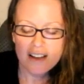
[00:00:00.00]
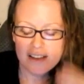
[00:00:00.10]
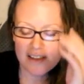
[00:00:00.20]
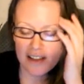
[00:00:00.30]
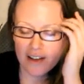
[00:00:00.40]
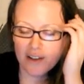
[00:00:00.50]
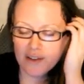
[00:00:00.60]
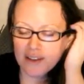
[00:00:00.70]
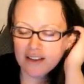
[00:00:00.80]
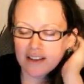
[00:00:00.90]

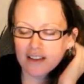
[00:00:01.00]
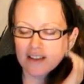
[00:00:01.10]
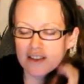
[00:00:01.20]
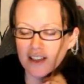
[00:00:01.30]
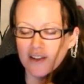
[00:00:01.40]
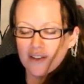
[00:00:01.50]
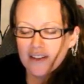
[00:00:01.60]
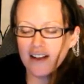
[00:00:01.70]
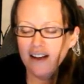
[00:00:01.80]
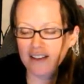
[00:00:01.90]
So
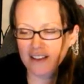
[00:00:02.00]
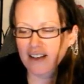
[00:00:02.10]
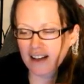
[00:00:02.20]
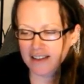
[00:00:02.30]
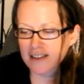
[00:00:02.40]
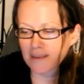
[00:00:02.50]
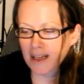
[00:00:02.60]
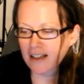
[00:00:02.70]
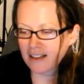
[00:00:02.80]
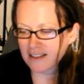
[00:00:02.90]
don't
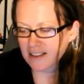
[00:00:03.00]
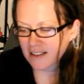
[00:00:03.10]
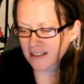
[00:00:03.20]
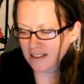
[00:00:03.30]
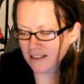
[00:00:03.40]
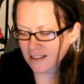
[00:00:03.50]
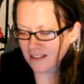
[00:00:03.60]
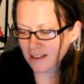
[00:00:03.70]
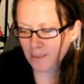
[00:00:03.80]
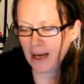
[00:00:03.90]
underestimate
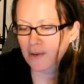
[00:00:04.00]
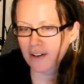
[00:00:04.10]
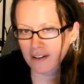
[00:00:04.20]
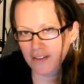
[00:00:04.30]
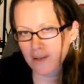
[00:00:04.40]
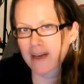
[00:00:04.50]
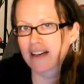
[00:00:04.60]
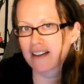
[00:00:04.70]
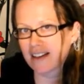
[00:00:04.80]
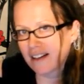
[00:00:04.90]
the power of
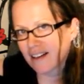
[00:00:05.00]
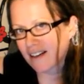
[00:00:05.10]
humanity